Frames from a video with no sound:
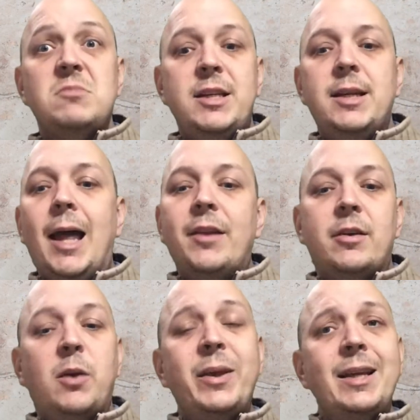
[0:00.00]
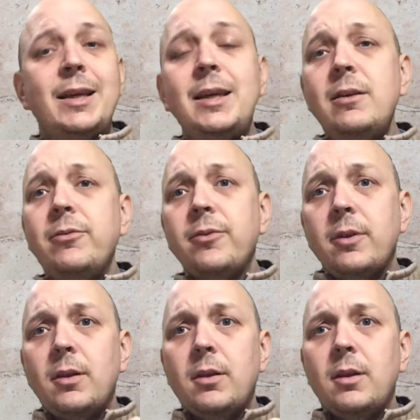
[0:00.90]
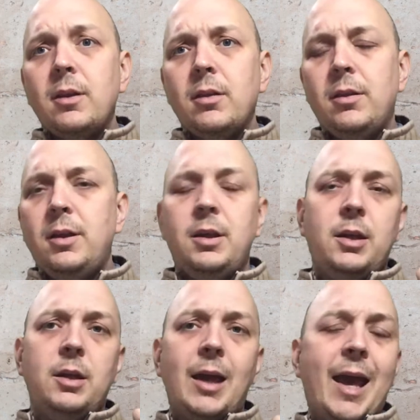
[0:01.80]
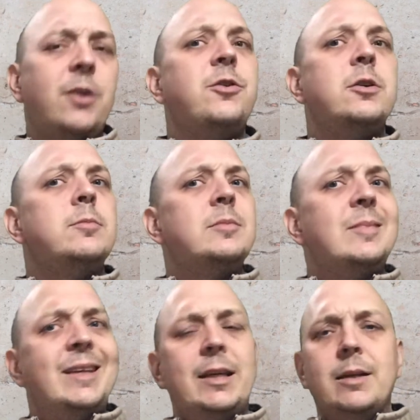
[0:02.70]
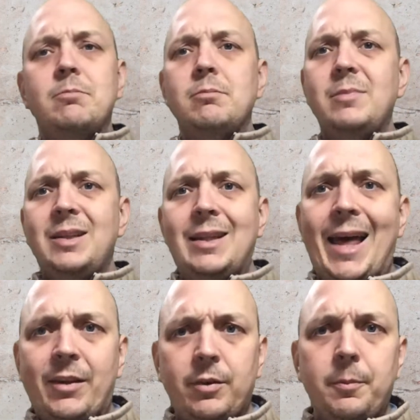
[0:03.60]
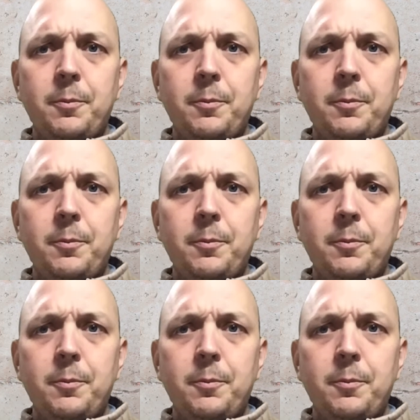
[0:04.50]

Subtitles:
in Latin, and we can give the answer in Latin.